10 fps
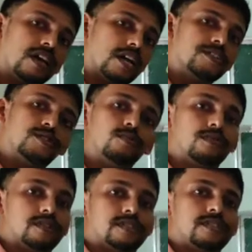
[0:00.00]

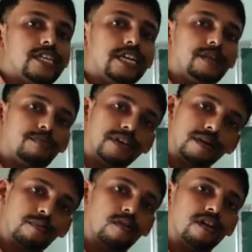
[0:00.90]
Consumers. They depend
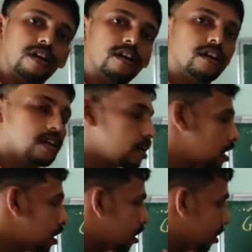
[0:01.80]
upon
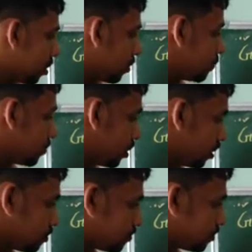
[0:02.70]

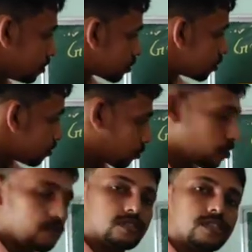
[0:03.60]
the
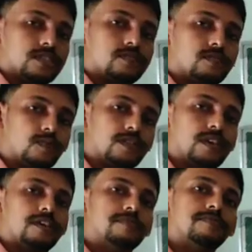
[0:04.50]
producers for
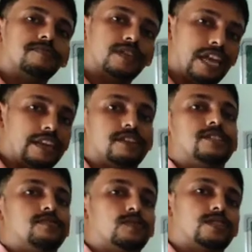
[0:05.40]
their energy,
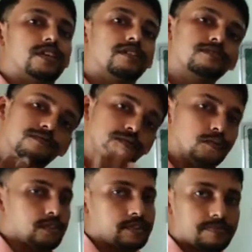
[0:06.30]
for their food.